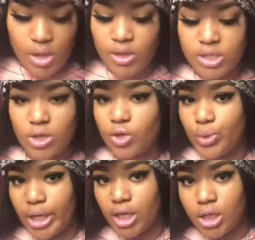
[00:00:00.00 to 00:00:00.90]
And that's all you
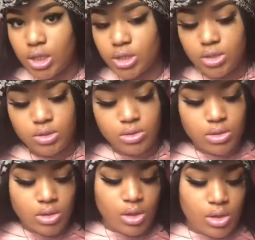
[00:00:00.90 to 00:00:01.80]
get in this.
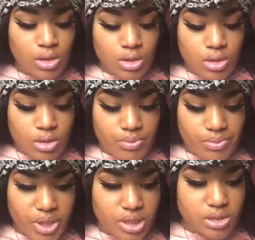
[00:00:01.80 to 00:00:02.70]

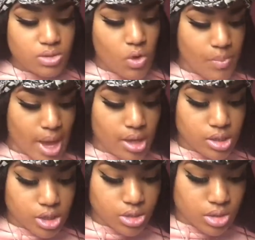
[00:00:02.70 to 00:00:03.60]
But it's cool
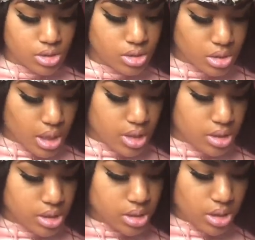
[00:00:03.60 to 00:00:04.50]
packaging.
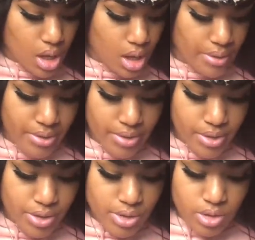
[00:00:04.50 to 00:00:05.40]
Let's
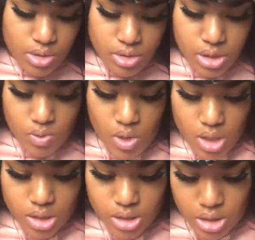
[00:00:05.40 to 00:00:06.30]

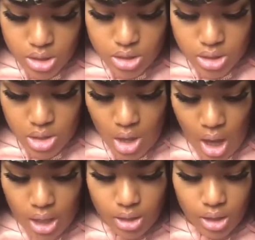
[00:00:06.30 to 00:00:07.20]
swatch this
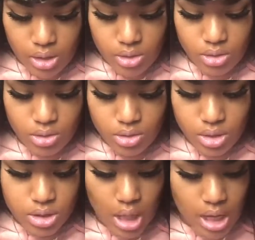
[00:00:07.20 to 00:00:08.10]
highlighter.
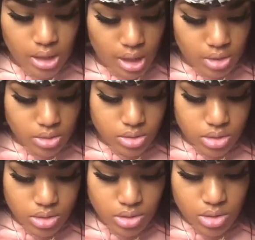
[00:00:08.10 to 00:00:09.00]
These
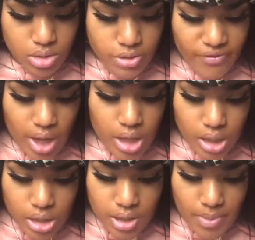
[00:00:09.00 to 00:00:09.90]
highlighters, if I can
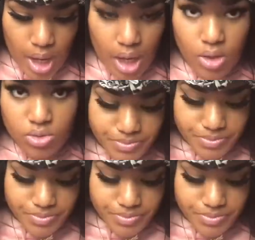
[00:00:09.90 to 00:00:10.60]
get them out.